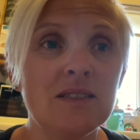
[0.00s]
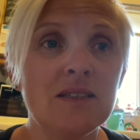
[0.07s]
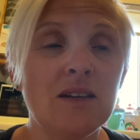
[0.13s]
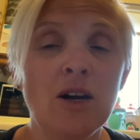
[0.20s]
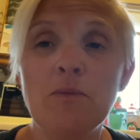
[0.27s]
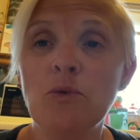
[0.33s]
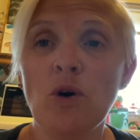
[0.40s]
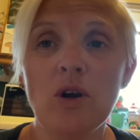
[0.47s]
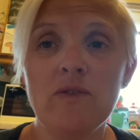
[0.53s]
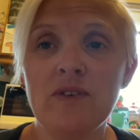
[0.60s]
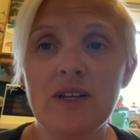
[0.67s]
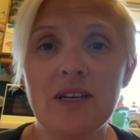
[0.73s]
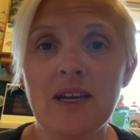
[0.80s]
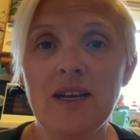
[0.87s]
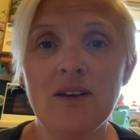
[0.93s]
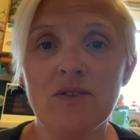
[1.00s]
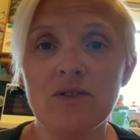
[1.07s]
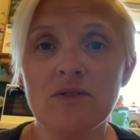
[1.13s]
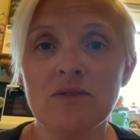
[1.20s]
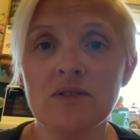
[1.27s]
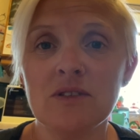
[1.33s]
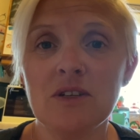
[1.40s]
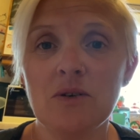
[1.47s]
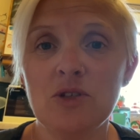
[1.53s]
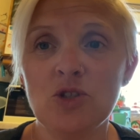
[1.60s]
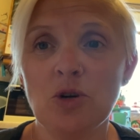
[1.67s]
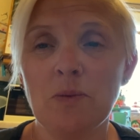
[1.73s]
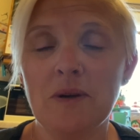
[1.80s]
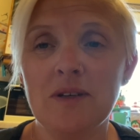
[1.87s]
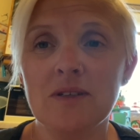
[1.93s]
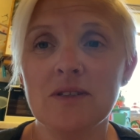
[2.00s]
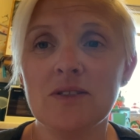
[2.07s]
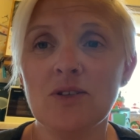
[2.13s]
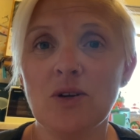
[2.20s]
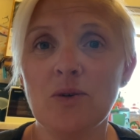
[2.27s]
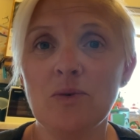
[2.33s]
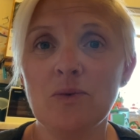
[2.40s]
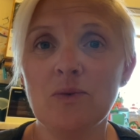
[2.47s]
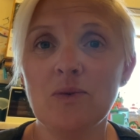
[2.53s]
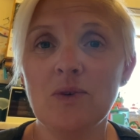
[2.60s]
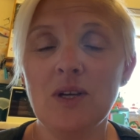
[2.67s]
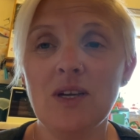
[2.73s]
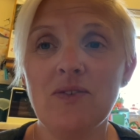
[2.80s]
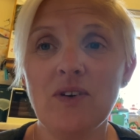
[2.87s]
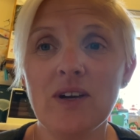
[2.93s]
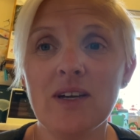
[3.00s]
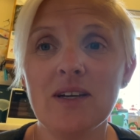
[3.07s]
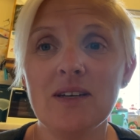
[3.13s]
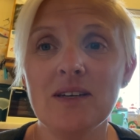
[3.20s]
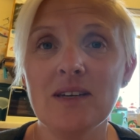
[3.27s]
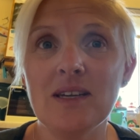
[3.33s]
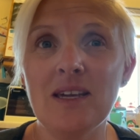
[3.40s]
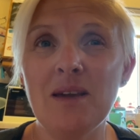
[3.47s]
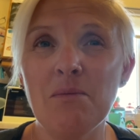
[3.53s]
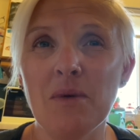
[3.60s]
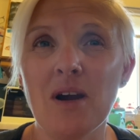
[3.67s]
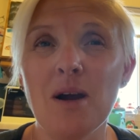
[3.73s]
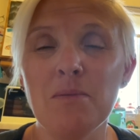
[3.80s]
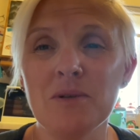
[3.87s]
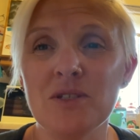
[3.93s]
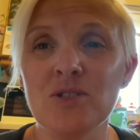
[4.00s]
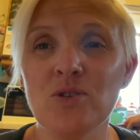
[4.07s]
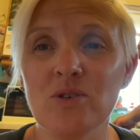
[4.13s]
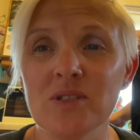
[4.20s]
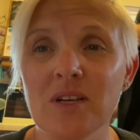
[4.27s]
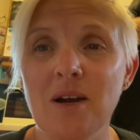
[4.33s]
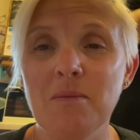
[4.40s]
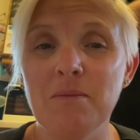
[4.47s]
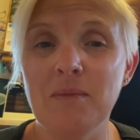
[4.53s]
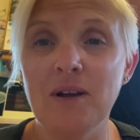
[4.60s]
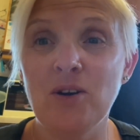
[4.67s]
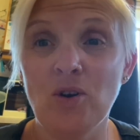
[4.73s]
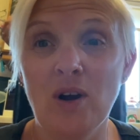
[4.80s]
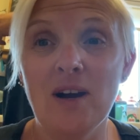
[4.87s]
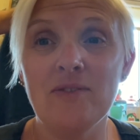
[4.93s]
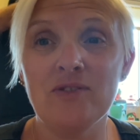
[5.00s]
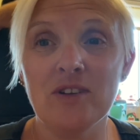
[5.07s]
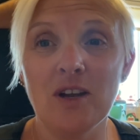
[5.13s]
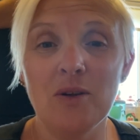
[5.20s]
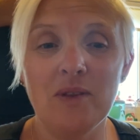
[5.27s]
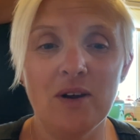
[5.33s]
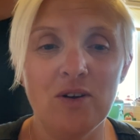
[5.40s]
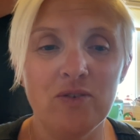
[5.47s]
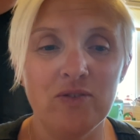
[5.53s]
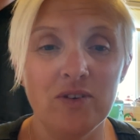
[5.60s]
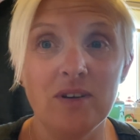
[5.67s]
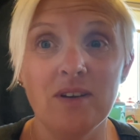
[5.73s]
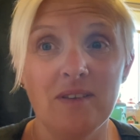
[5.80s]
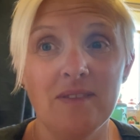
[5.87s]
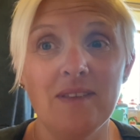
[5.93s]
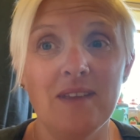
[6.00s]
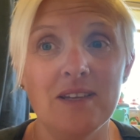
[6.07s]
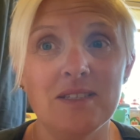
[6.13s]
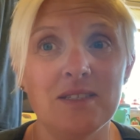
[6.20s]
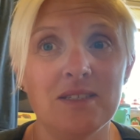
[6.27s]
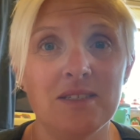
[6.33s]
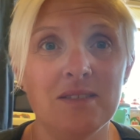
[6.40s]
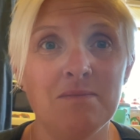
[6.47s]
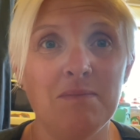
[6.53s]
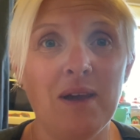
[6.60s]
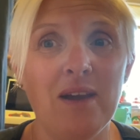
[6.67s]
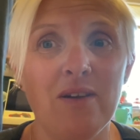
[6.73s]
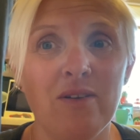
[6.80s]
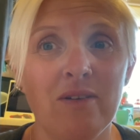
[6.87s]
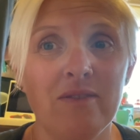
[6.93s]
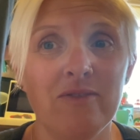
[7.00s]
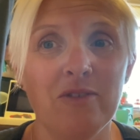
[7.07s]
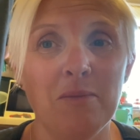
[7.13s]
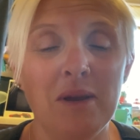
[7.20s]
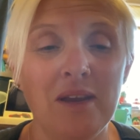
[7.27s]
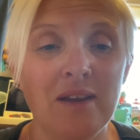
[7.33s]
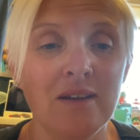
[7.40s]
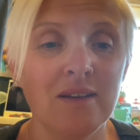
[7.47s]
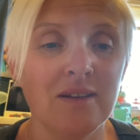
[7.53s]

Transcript: I'm not overly keen on going shopping, so if I can keep my cupboard stocked up and not have to go that often, that's better for me.